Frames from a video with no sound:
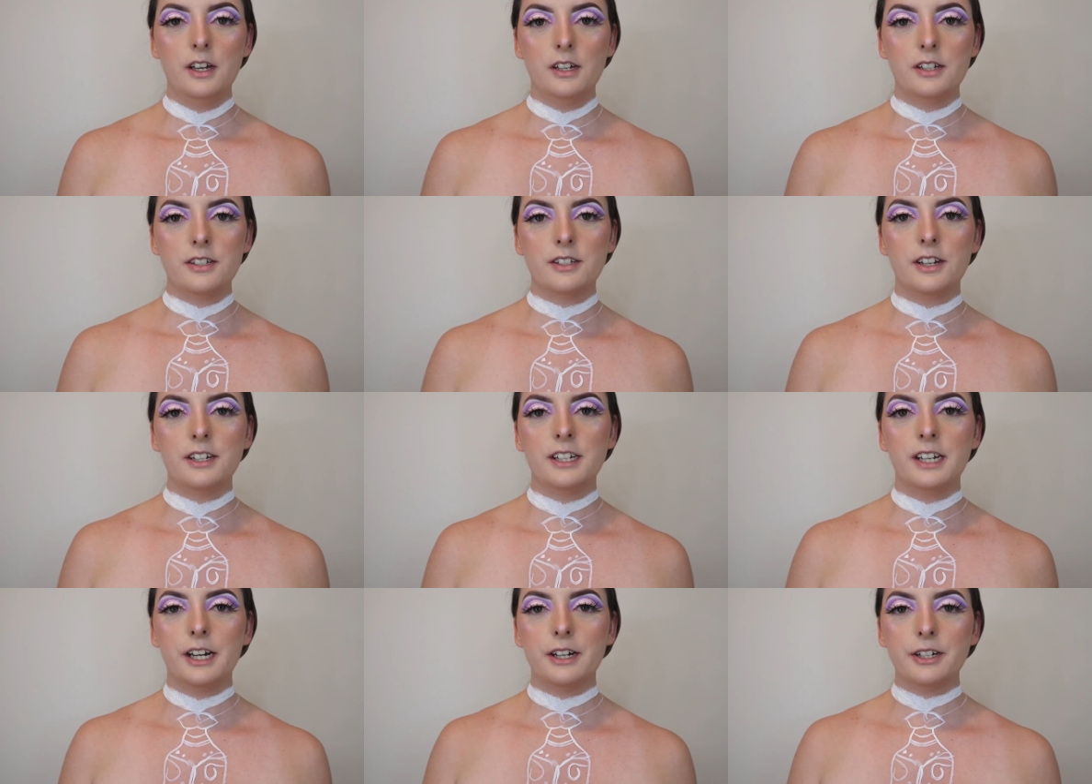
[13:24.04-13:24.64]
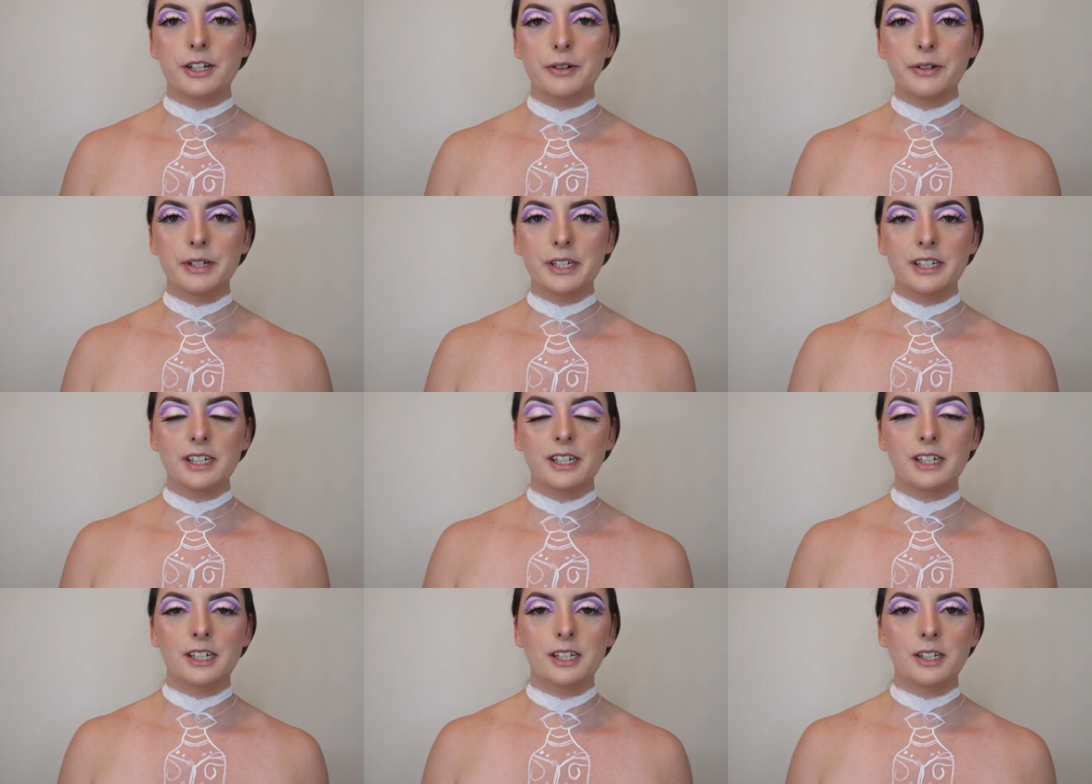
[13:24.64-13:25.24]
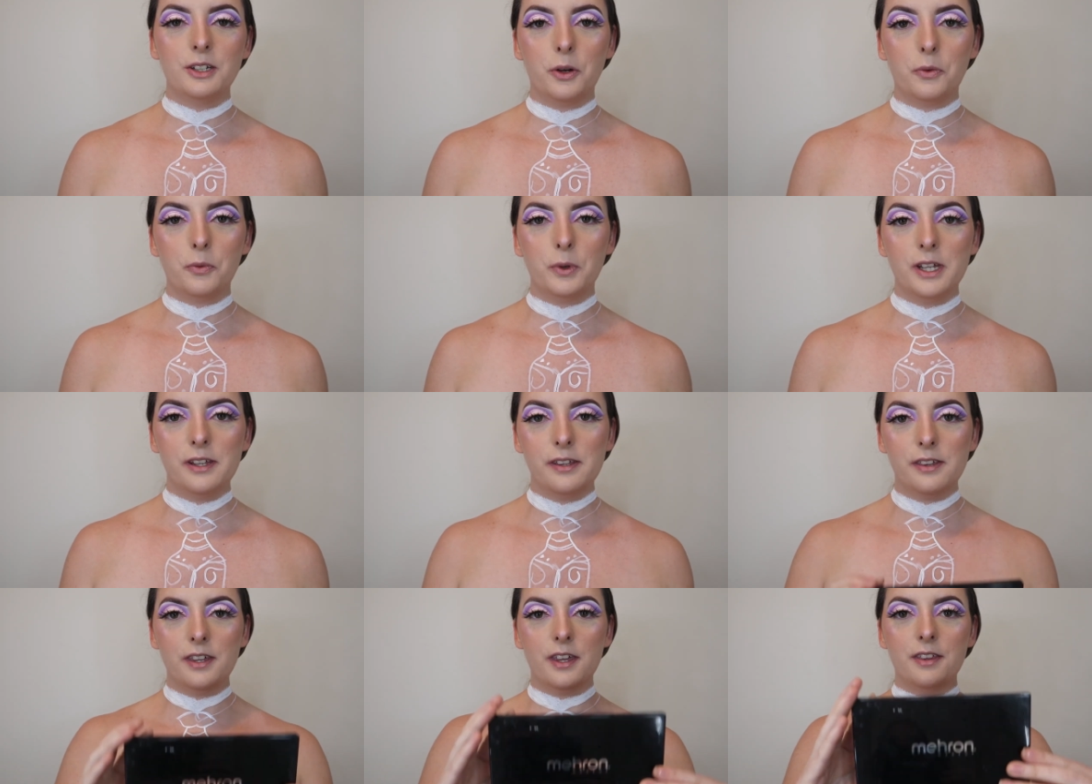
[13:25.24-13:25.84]
So now going in
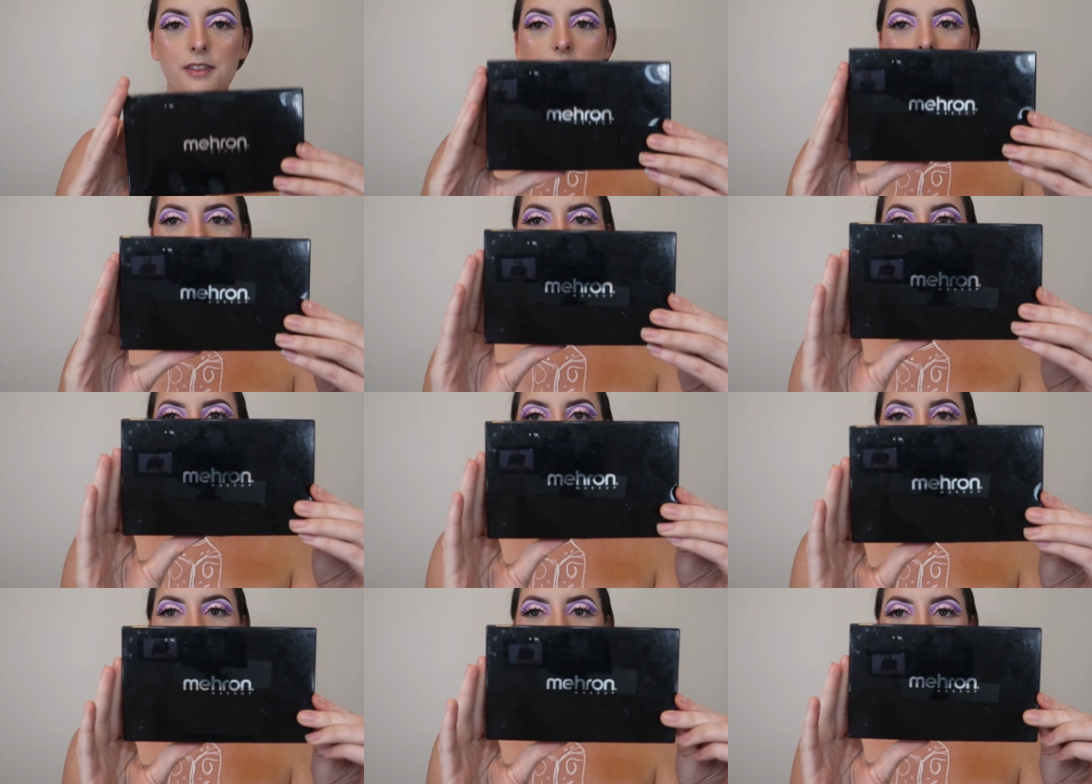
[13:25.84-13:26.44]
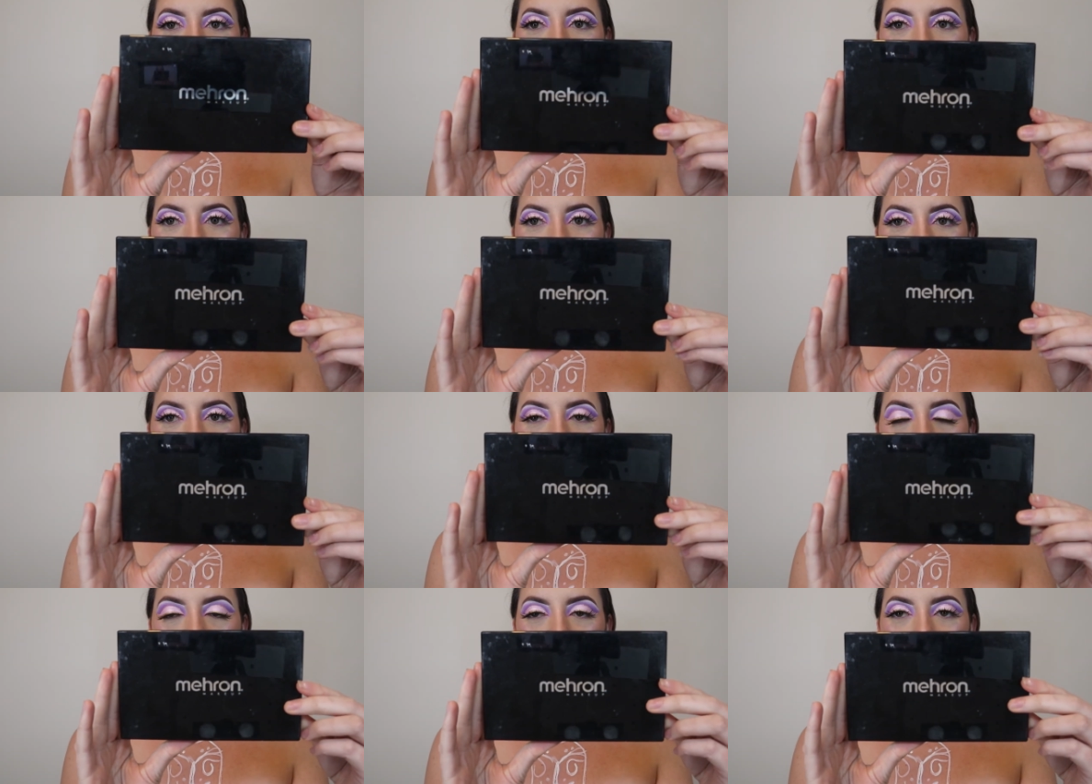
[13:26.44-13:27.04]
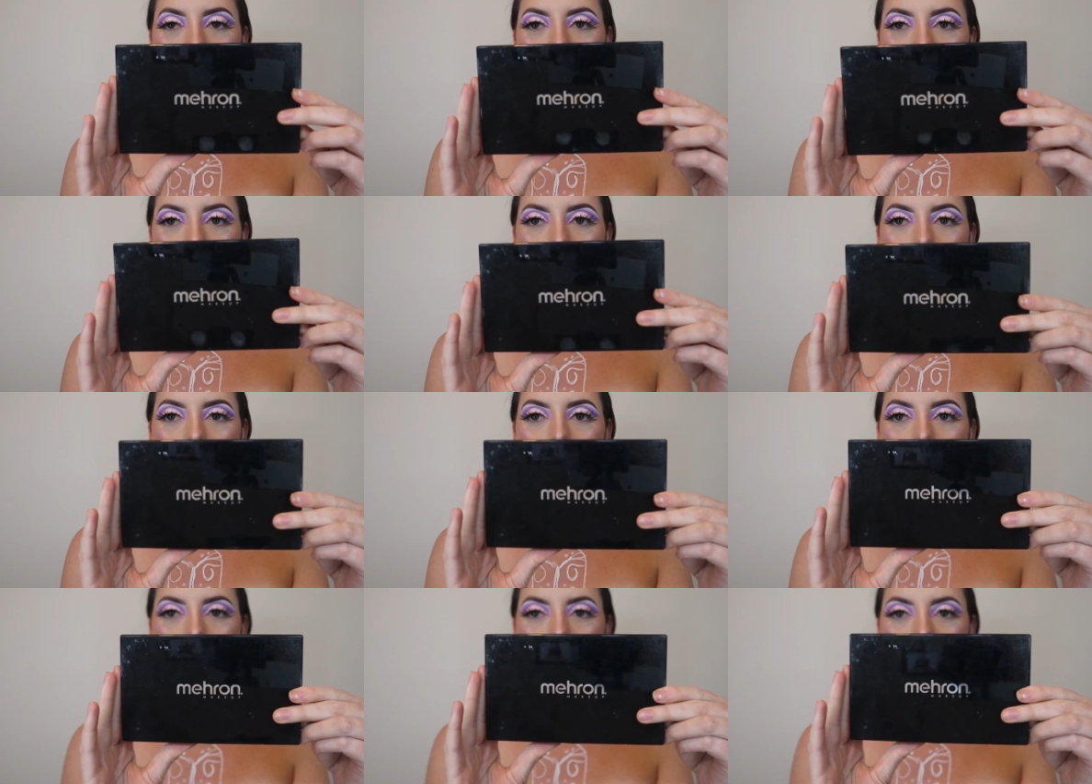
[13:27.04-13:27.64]
with the Miron
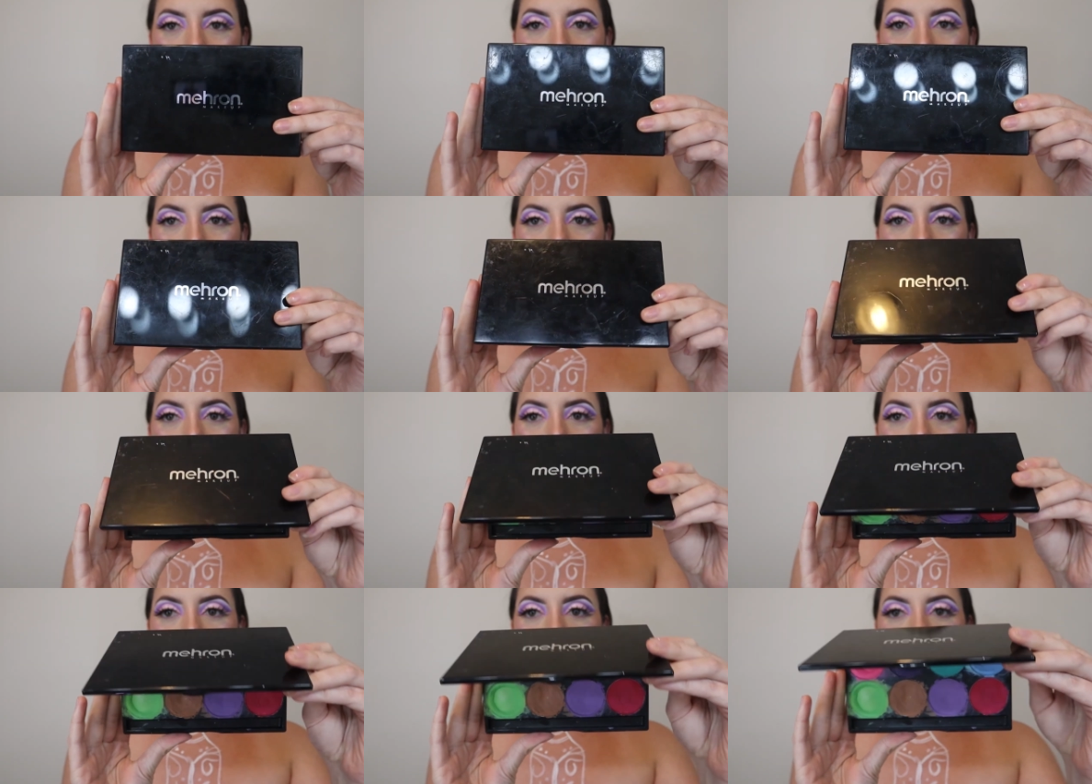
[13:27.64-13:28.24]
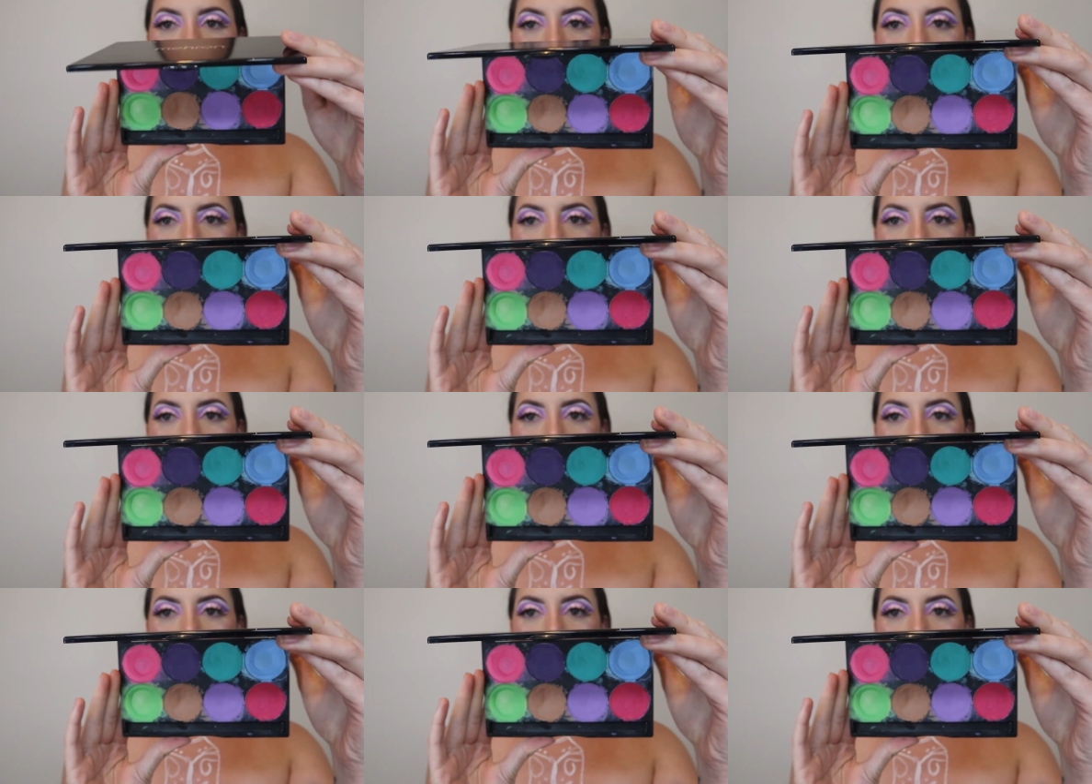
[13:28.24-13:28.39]
Paradise paints,